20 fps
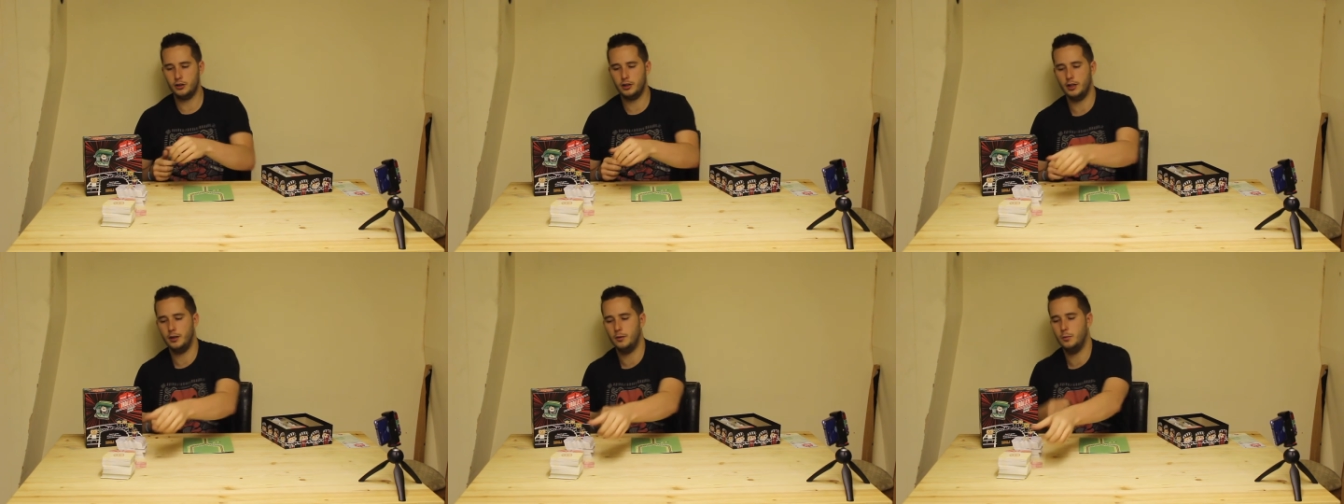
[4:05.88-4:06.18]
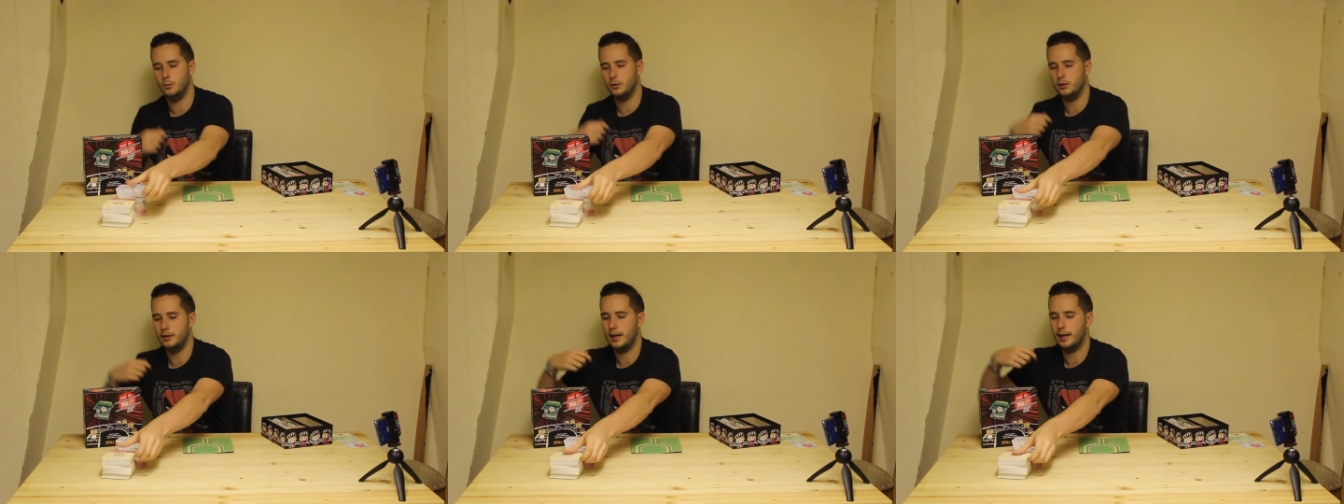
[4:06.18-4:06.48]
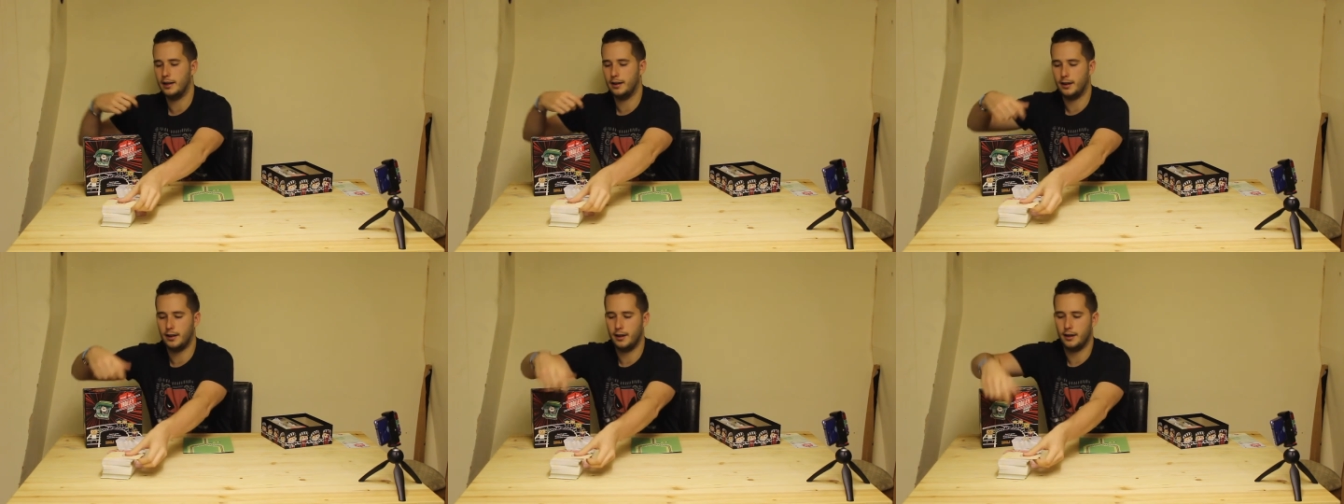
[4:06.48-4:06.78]
team would
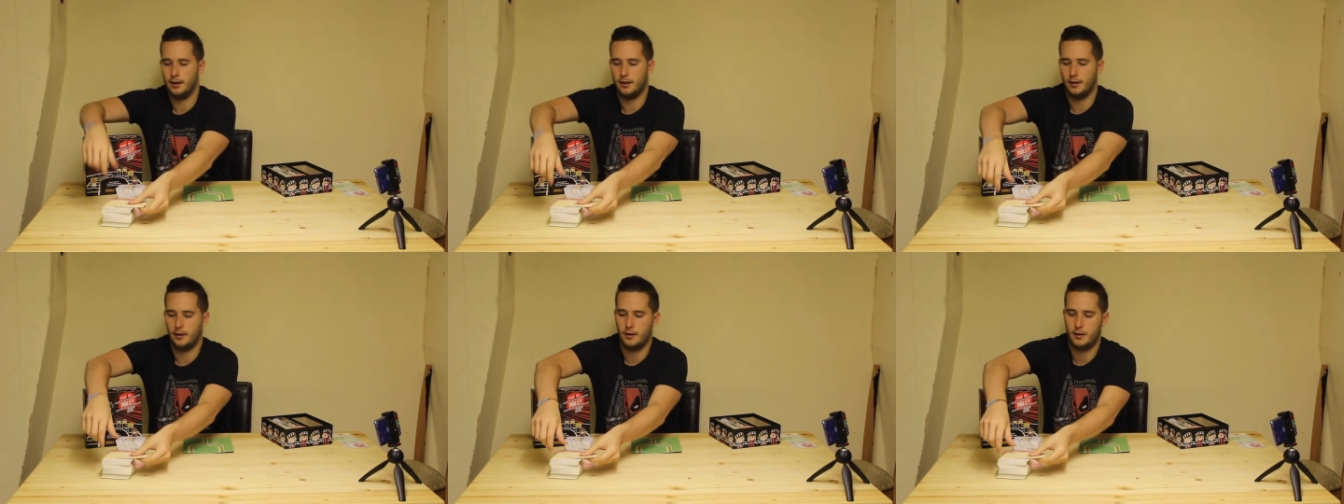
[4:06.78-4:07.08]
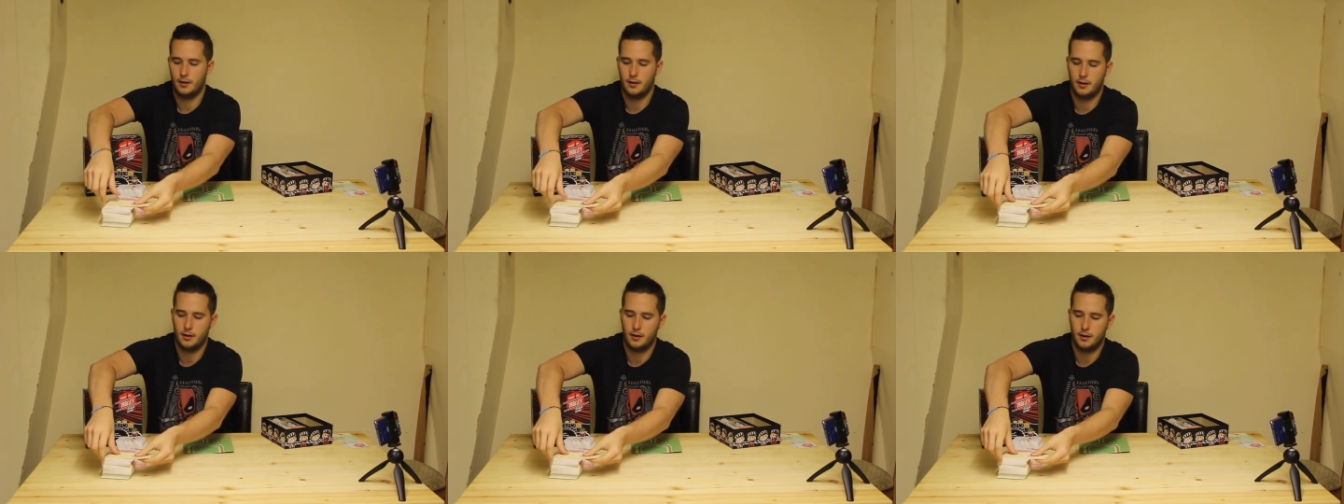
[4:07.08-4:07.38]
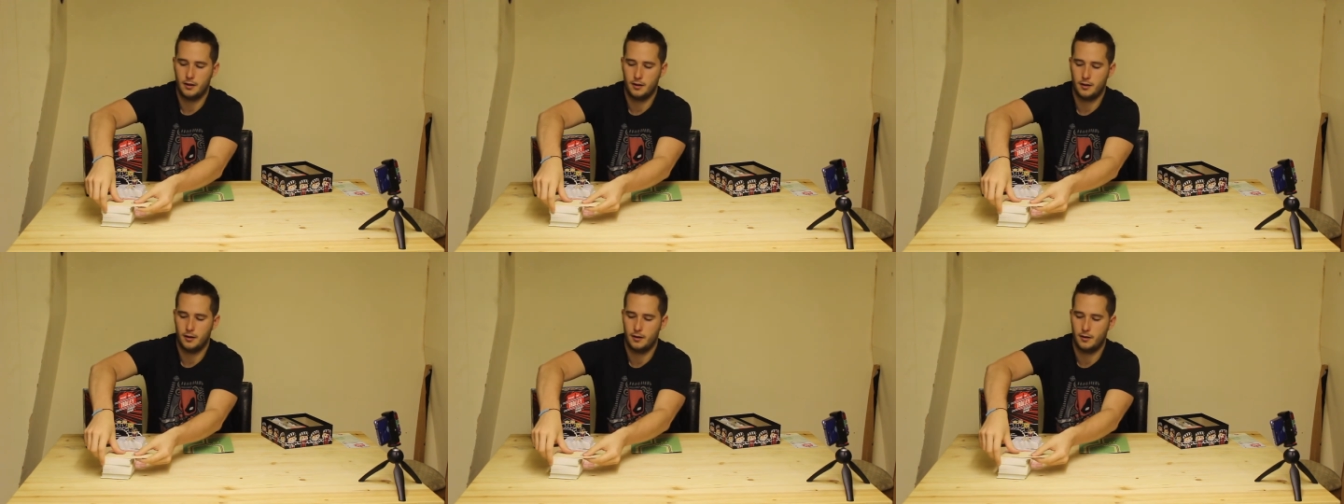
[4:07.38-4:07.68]
then get
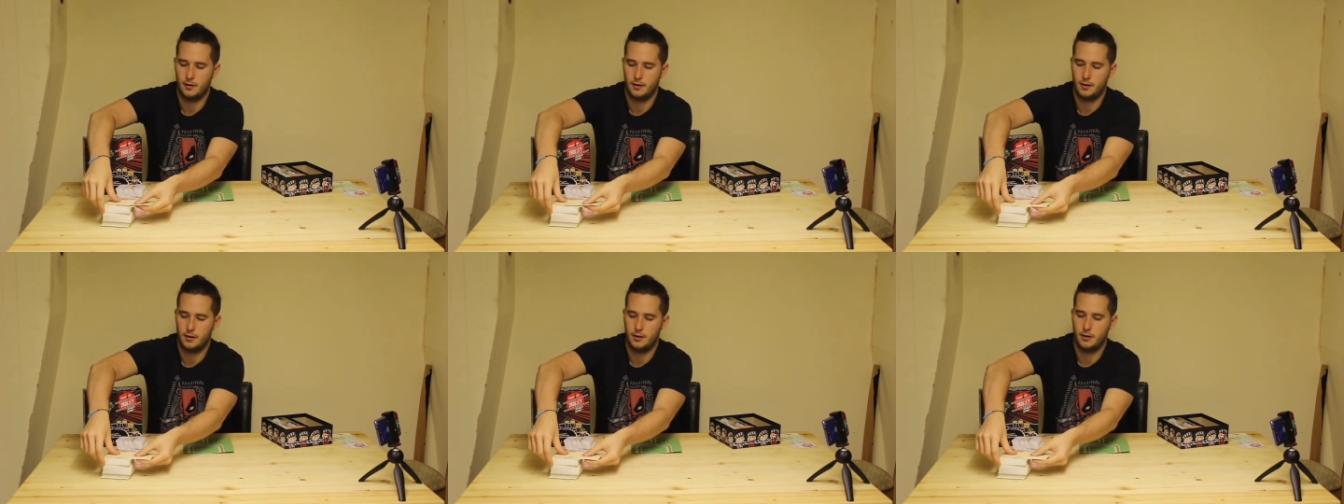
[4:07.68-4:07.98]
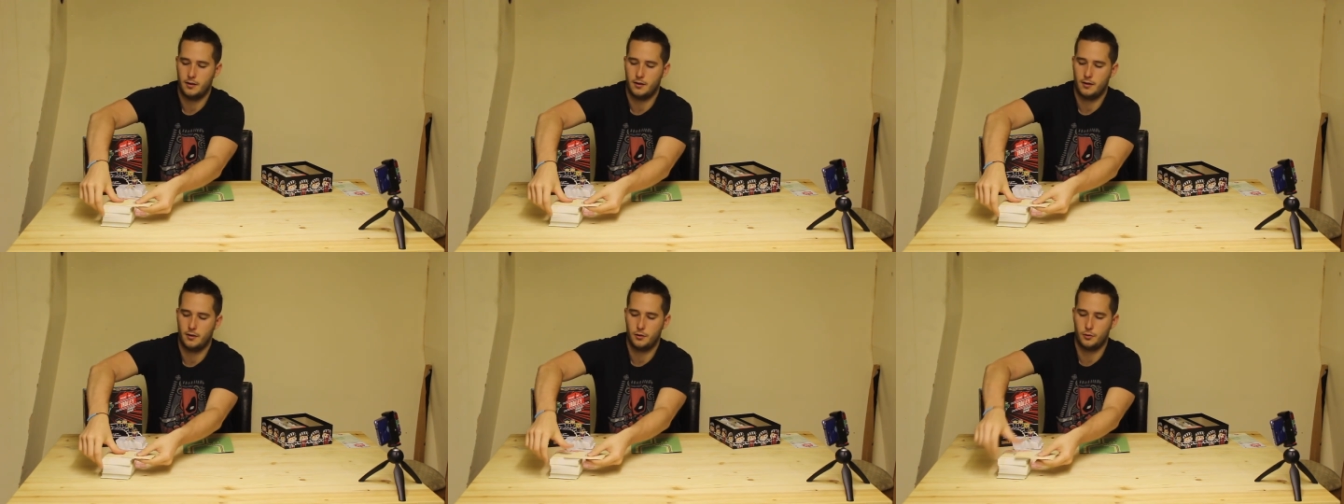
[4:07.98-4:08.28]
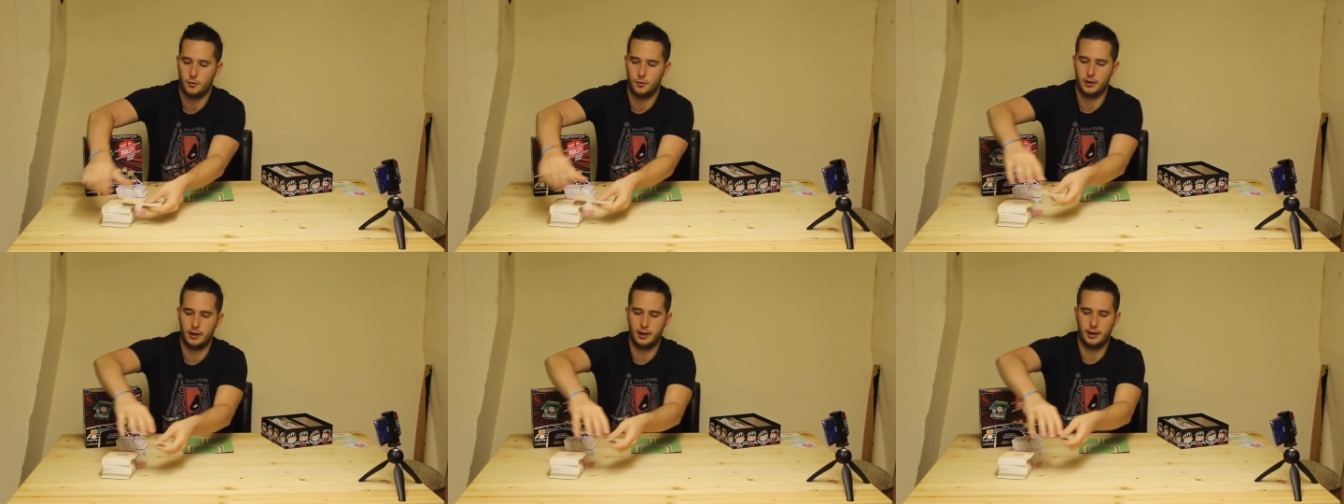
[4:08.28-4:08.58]

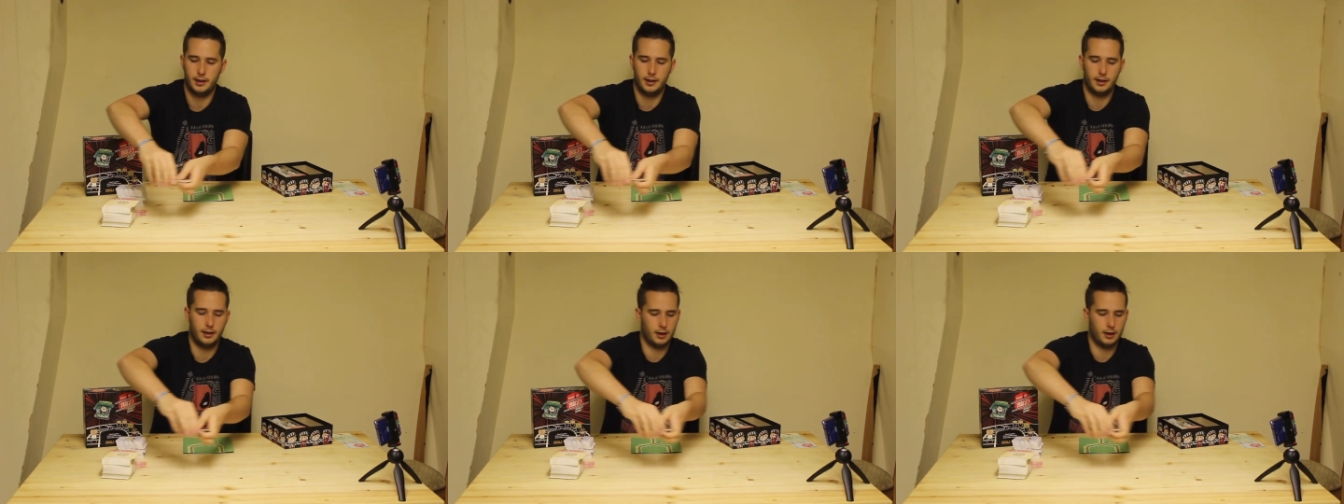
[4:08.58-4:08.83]
3